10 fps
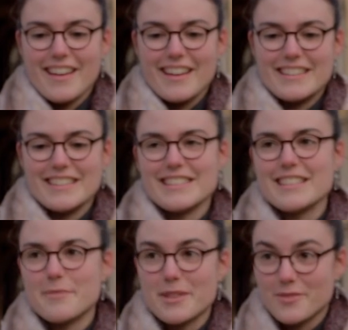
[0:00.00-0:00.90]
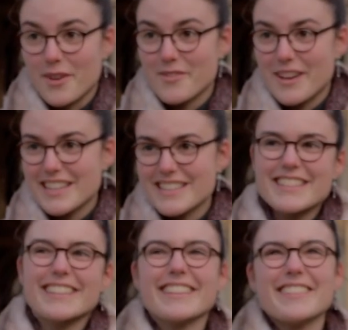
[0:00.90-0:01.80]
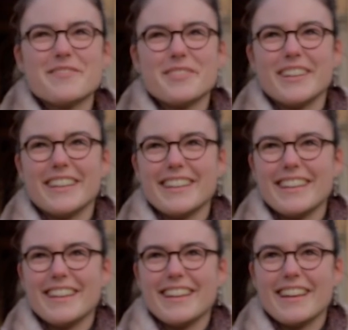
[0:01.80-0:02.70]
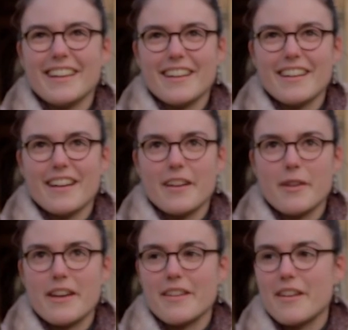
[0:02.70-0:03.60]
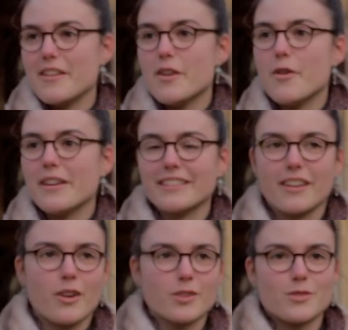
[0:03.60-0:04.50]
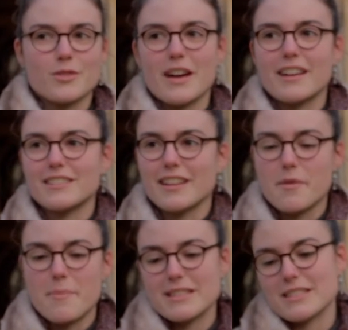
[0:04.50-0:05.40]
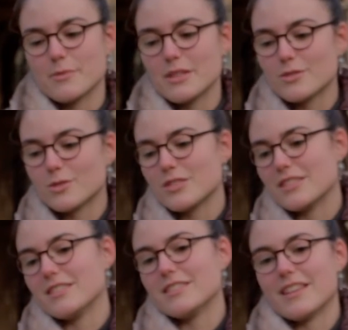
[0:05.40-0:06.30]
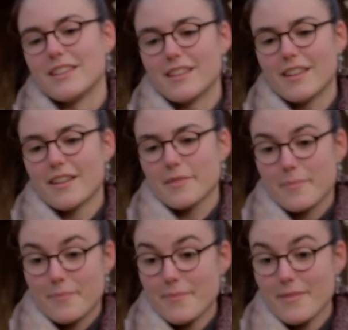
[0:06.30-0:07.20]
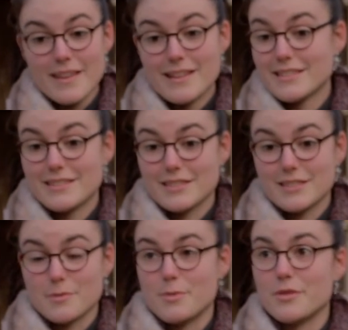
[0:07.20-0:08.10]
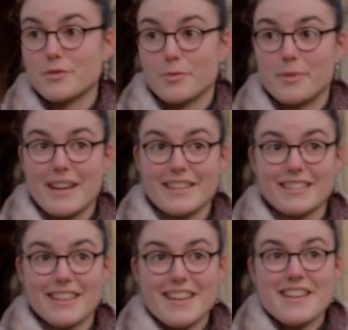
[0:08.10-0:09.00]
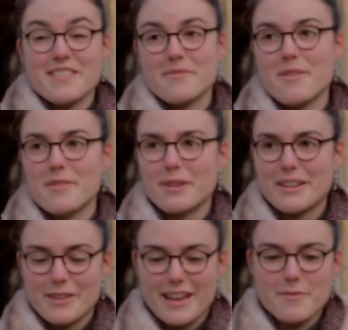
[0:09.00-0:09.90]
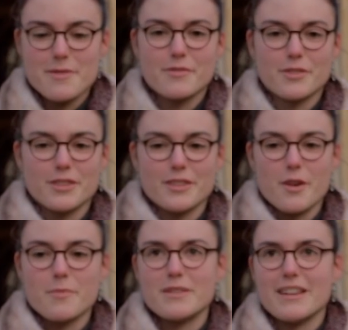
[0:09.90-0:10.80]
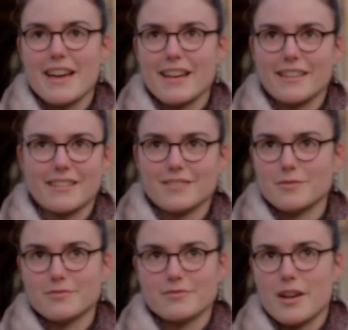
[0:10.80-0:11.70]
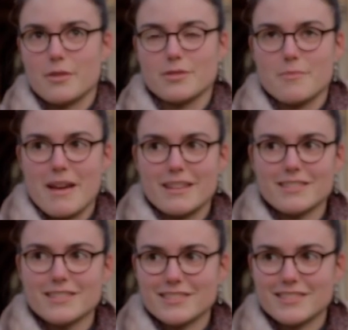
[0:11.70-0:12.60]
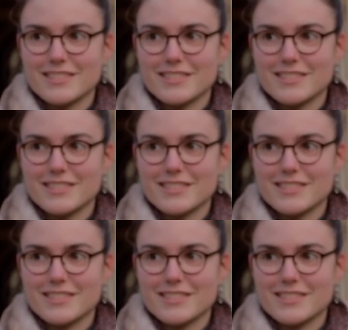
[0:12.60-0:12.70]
it didn't seem as far fetched. But when knowing that Oxford has like amazing resources and and it's just a beautiful place, the, we we came here for the open day, and I was amazed.